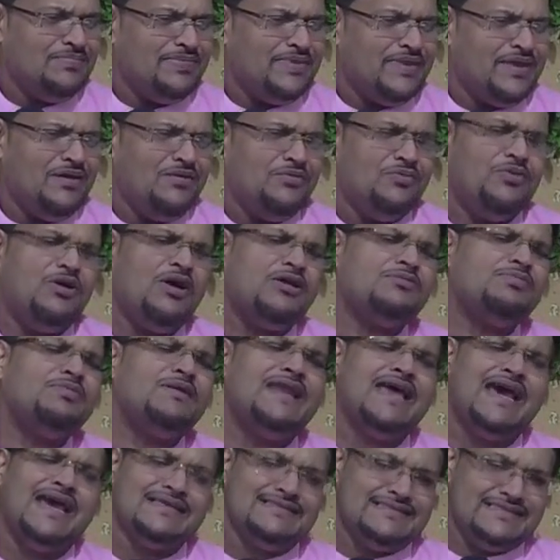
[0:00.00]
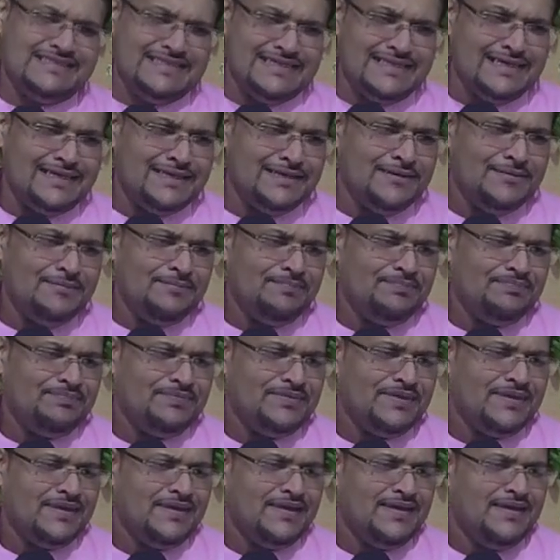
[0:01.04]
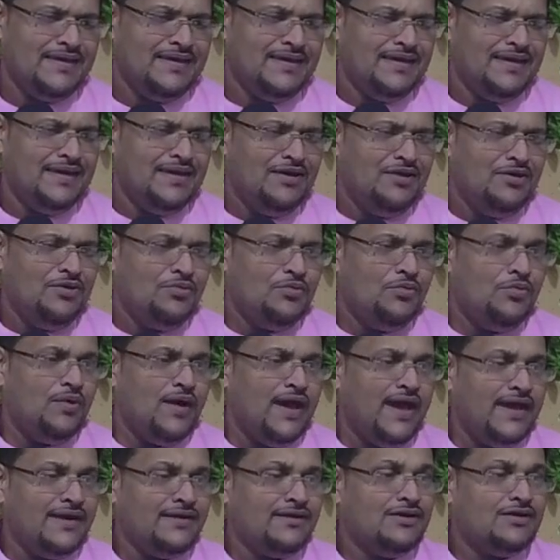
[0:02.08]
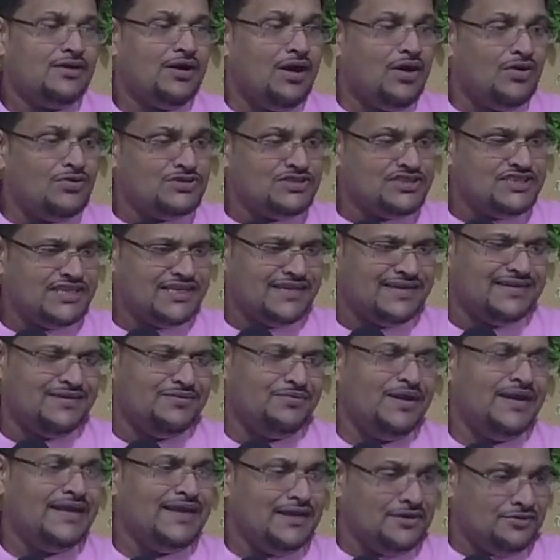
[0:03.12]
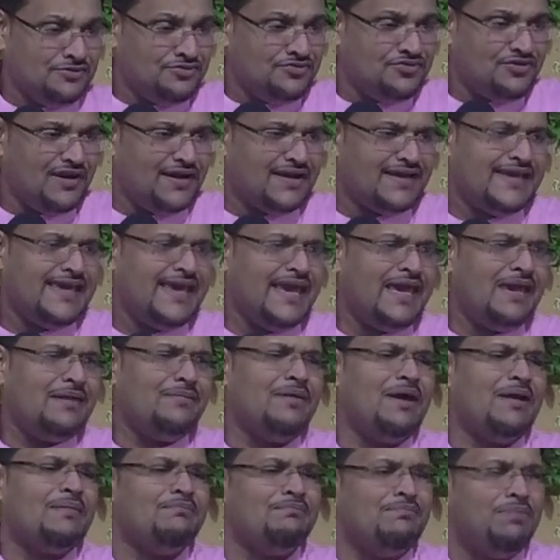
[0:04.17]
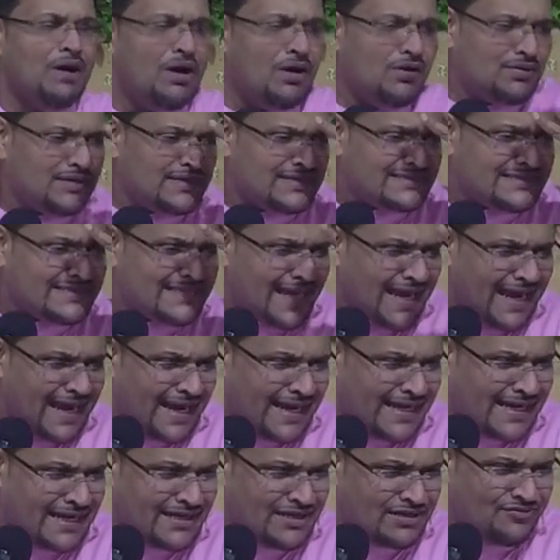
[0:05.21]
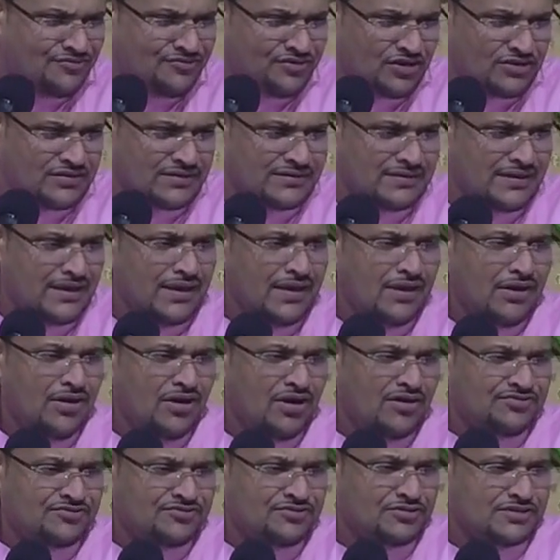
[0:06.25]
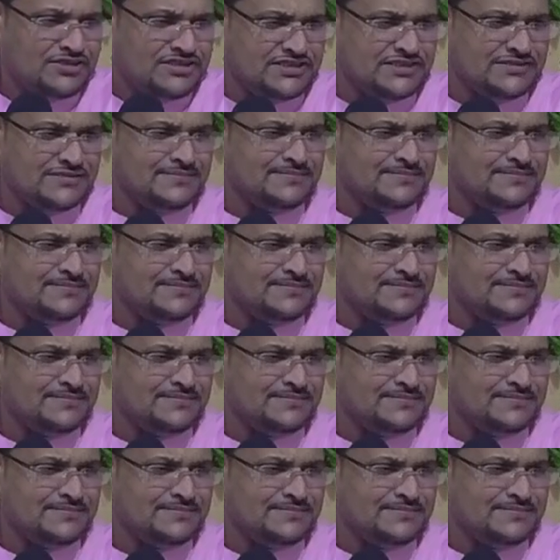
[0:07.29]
What will I say? When Kaushik, when Indra came and bowed his head at the foot of Krishna.